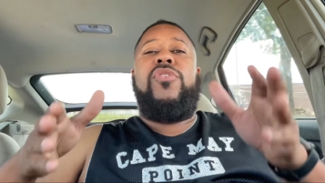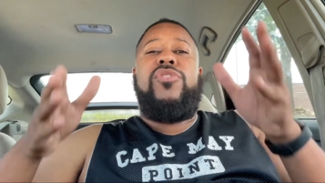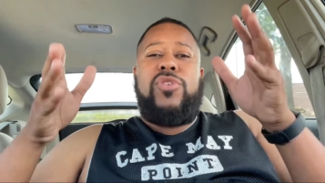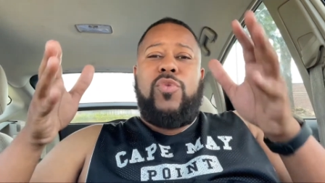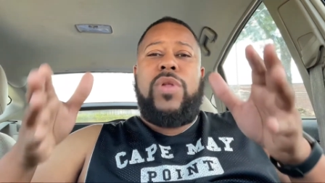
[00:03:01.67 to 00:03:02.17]

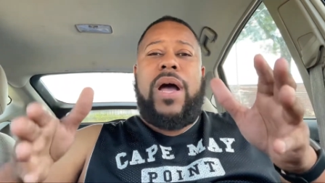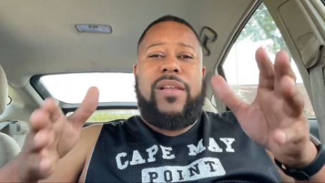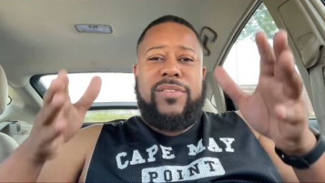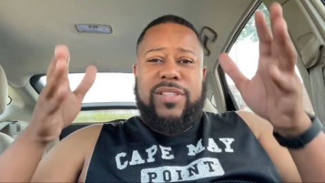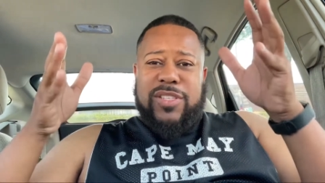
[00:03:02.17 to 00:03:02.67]

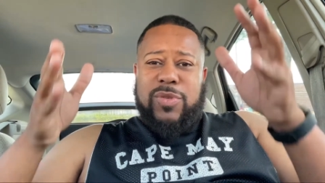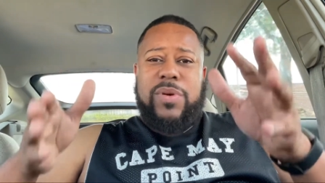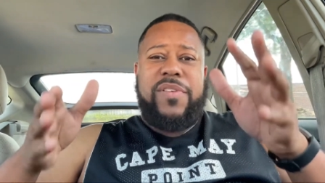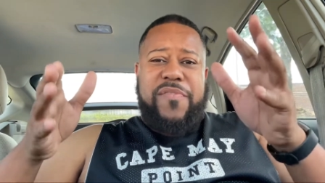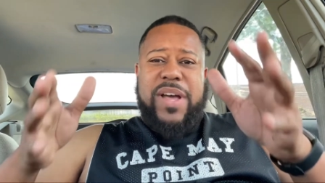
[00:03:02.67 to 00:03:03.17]

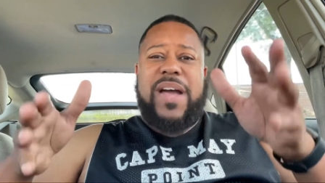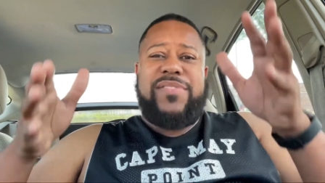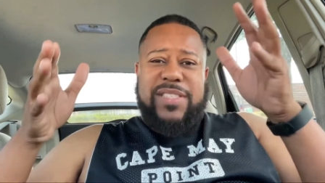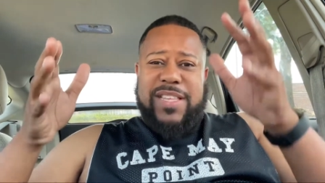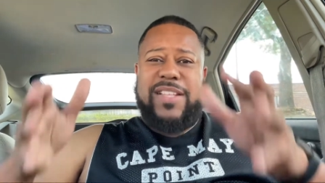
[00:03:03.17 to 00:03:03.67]

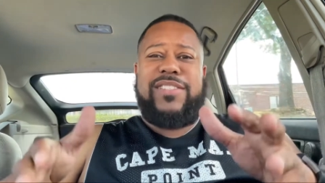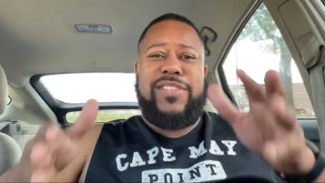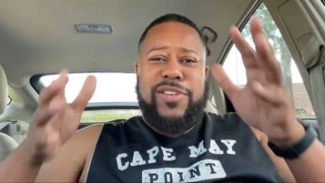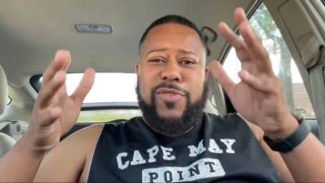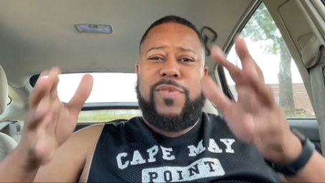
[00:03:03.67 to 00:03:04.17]
$2.25
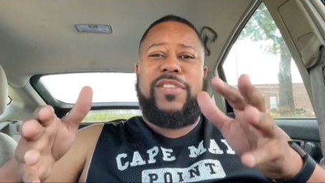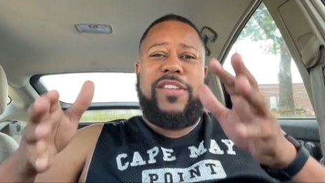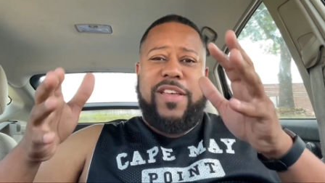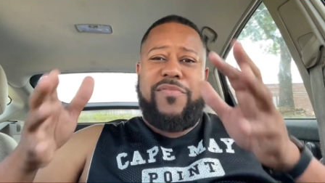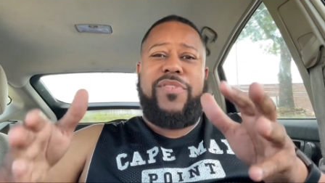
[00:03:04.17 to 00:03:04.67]
to do a
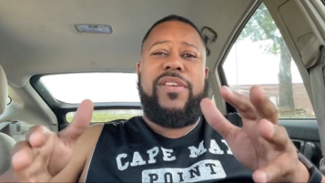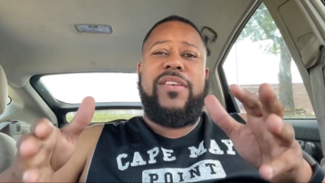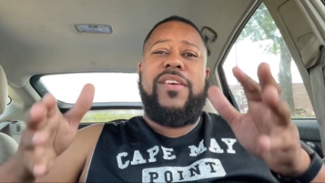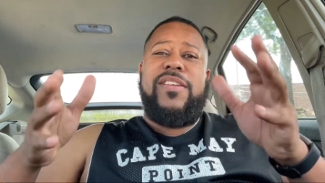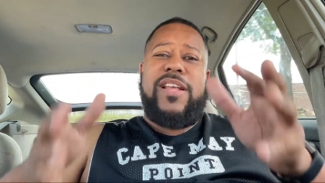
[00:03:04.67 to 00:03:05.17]
delivery.
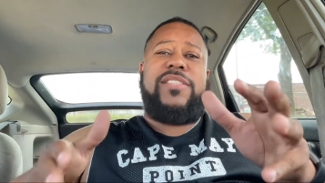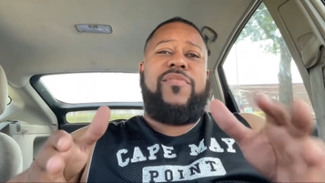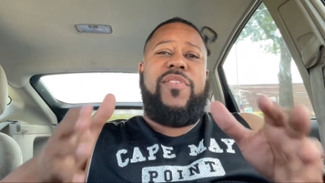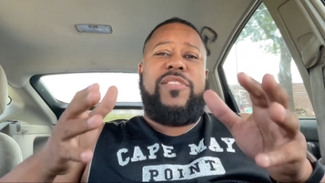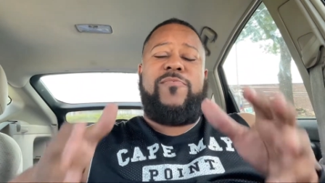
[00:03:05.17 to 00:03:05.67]
That's the
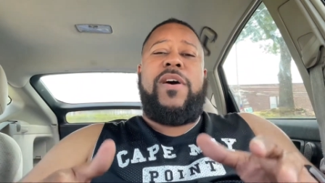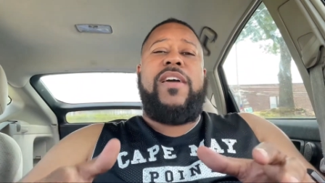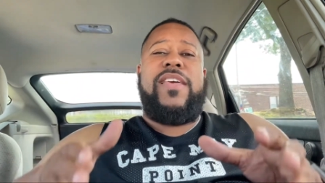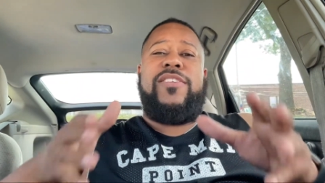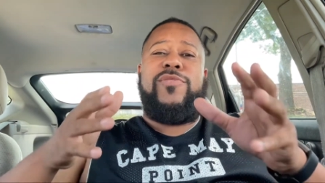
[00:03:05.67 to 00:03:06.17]
reason why
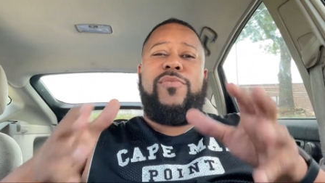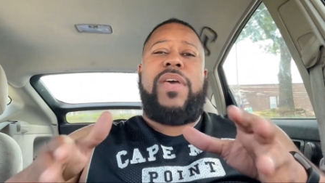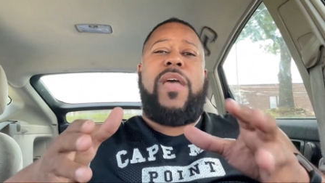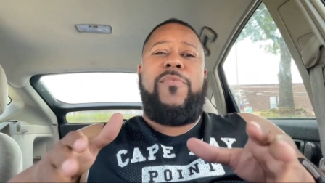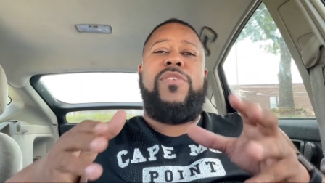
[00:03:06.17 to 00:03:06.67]
they do
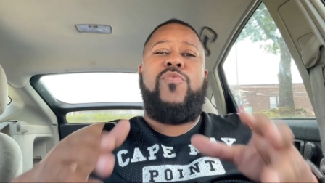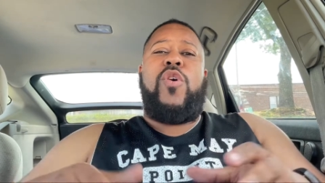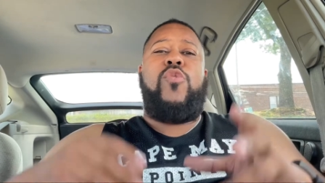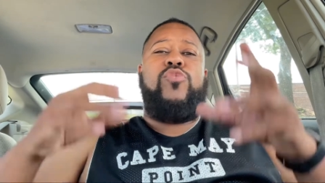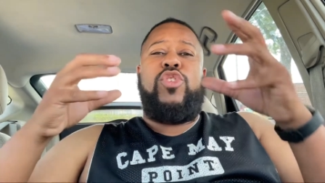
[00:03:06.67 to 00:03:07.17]
that. When you
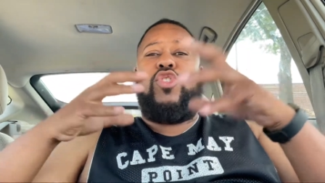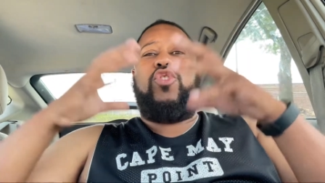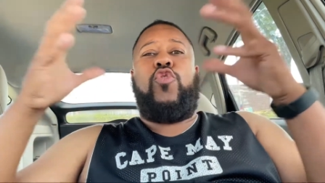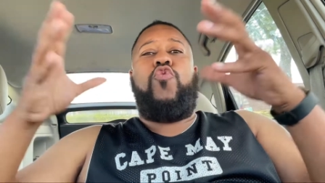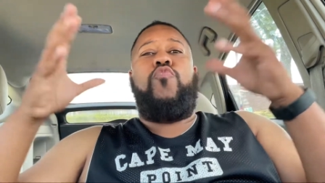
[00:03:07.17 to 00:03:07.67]
own
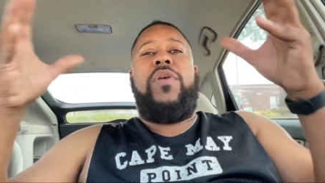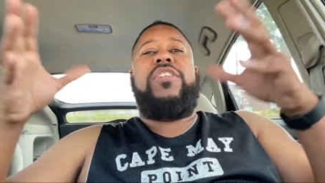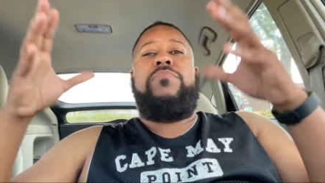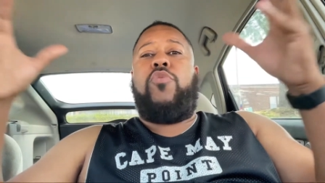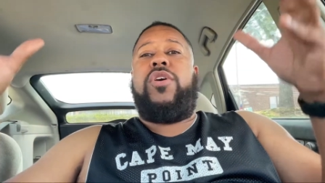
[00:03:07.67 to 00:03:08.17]
so
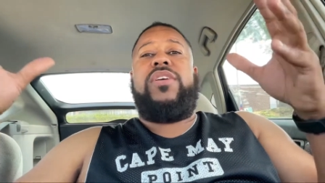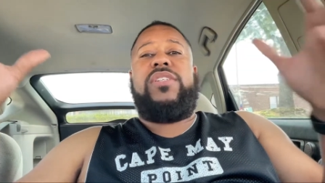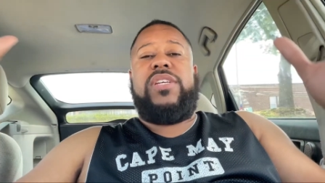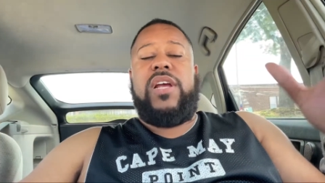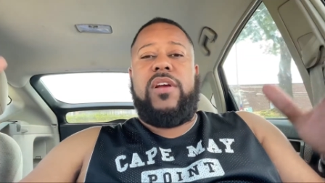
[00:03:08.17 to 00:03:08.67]
much market
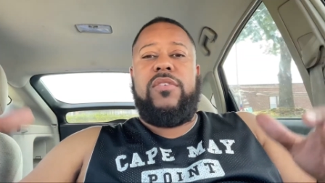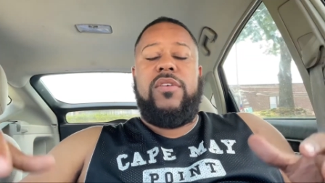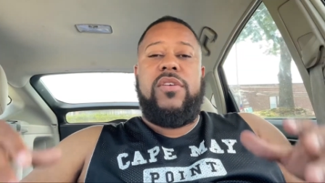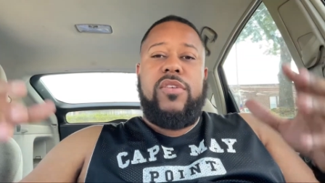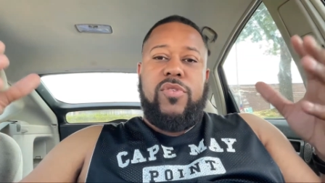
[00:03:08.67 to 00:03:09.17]
share,
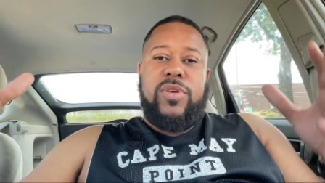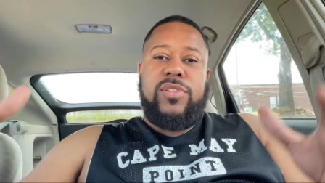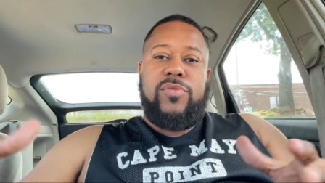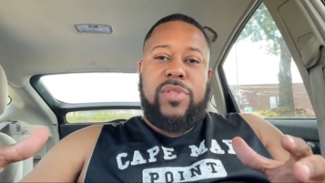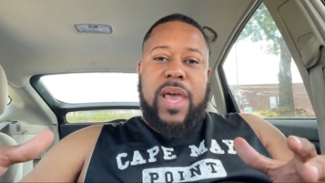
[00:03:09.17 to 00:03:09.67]
you can
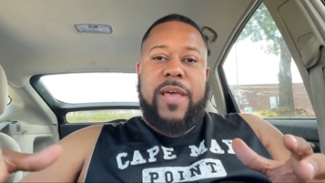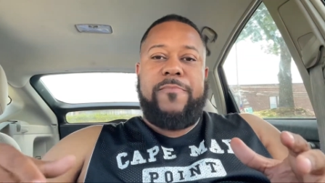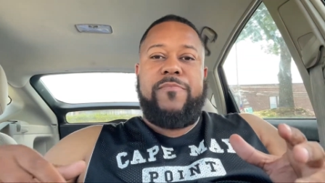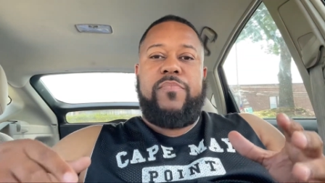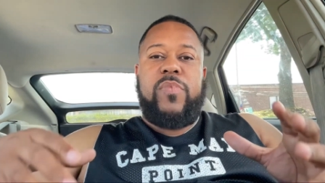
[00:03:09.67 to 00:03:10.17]
do that.
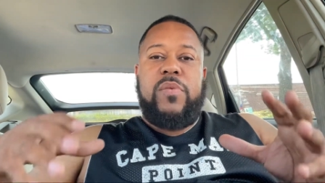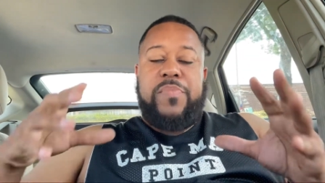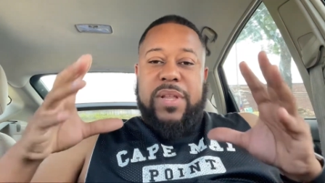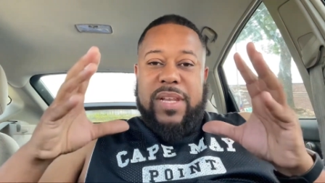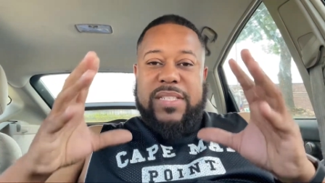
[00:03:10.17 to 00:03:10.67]

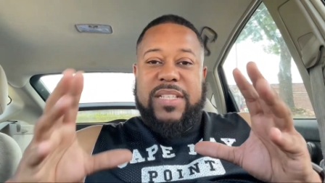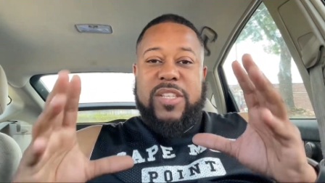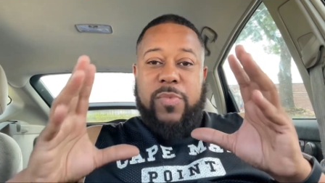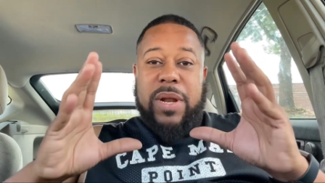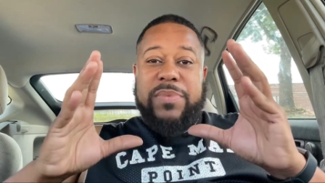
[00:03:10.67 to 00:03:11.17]
But listen
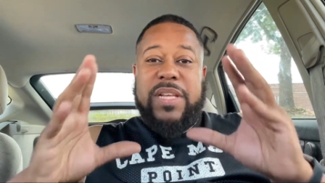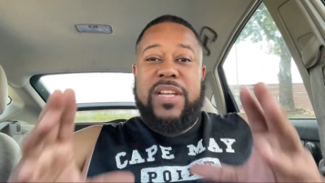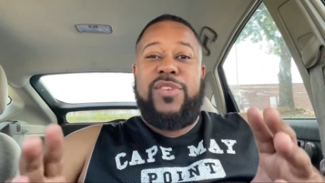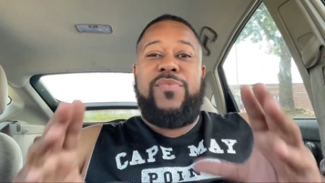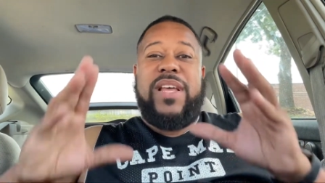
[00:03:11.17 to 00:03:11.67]
to what I'm
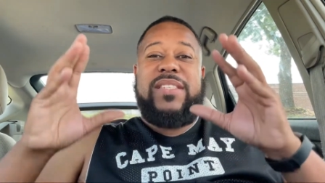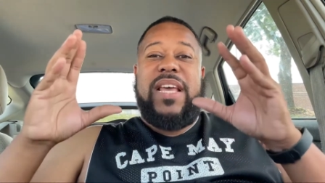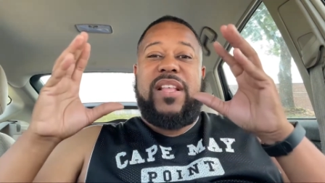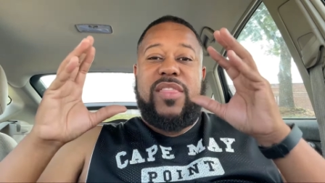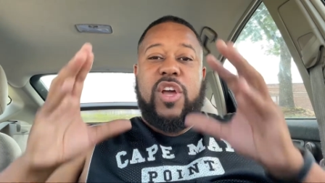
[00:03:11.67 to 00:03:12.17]
telling you. They
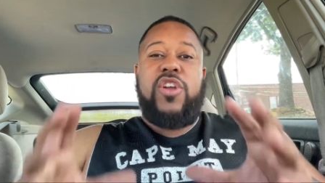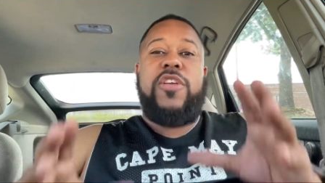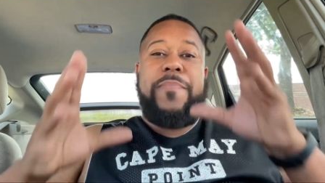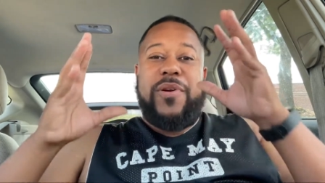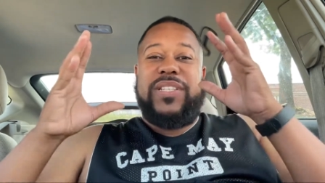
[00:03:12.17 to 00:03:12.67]
take
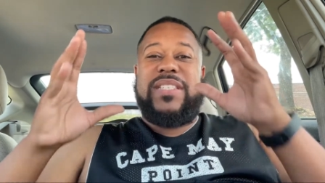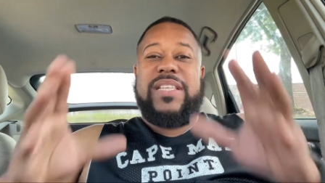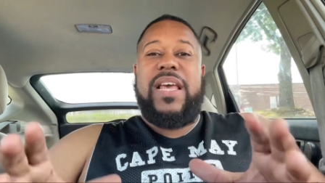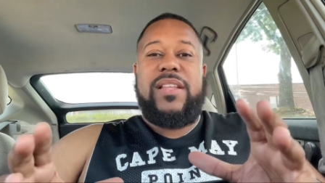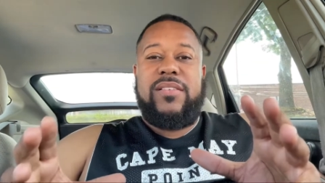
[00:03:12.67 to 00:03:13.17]

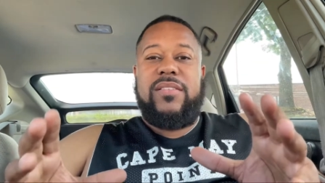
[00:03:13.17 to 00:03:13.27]
30%